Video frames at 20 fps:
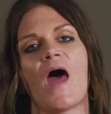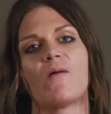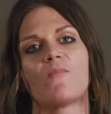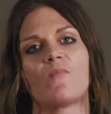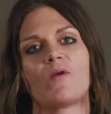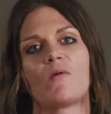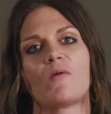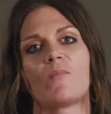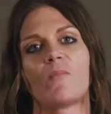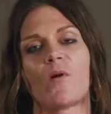
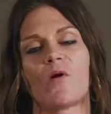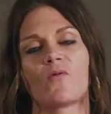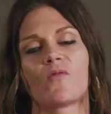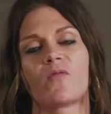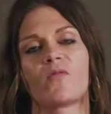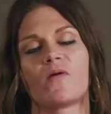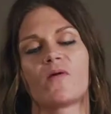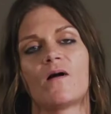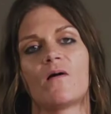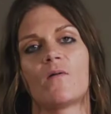And we were
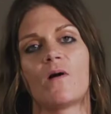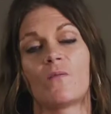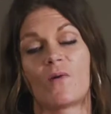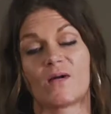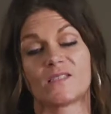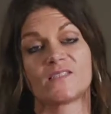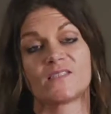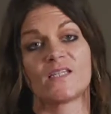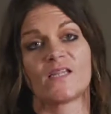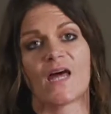both
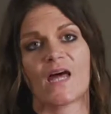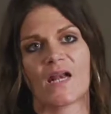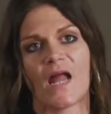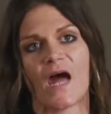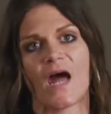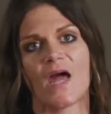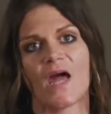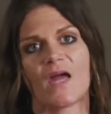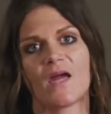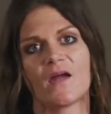arrested that
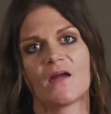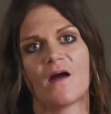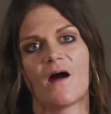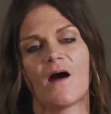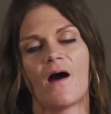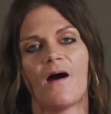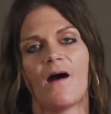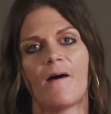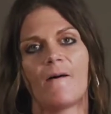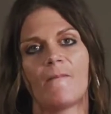night.
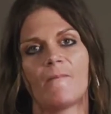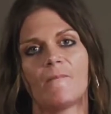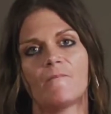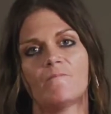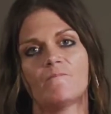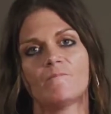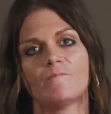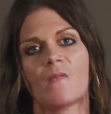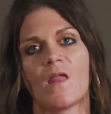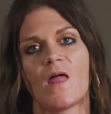
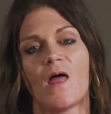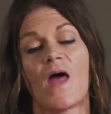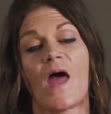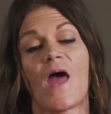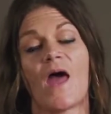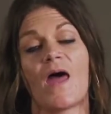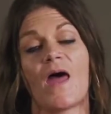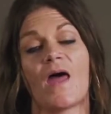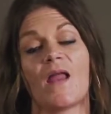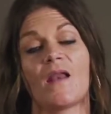
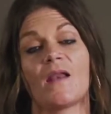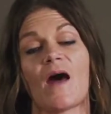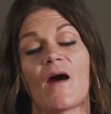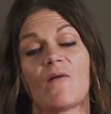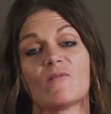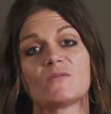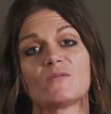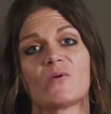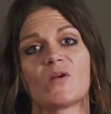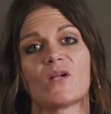And
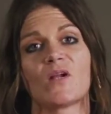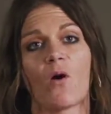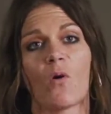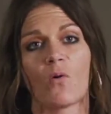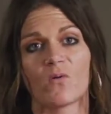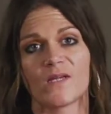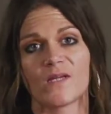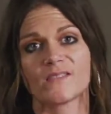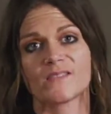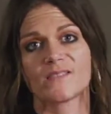I was put in a
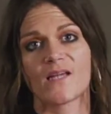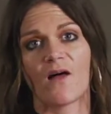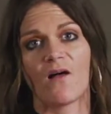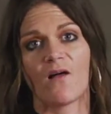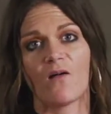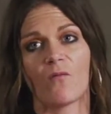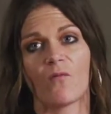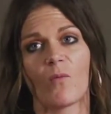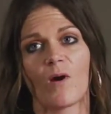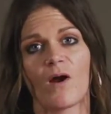holding
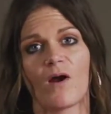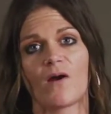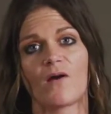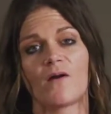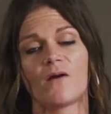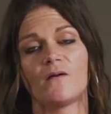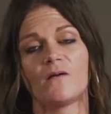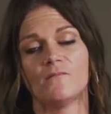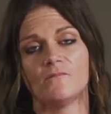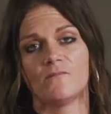cell
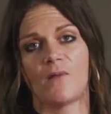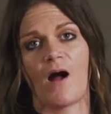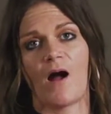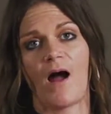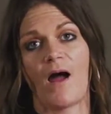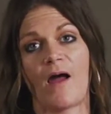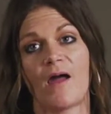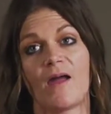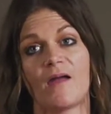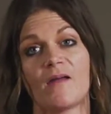where
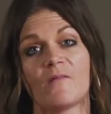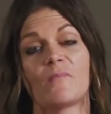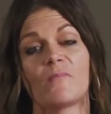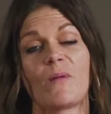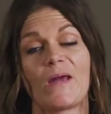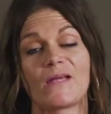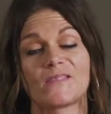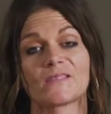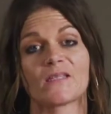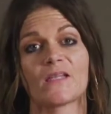I
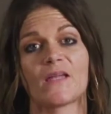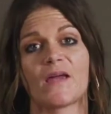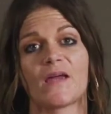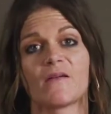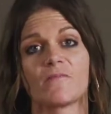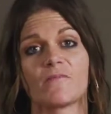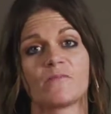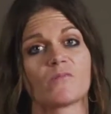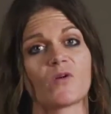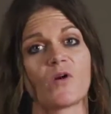basically
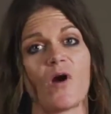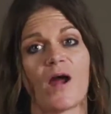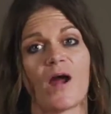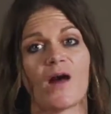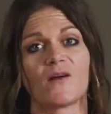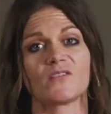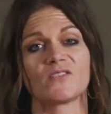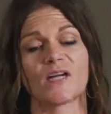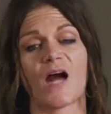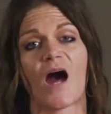cried
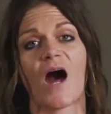out to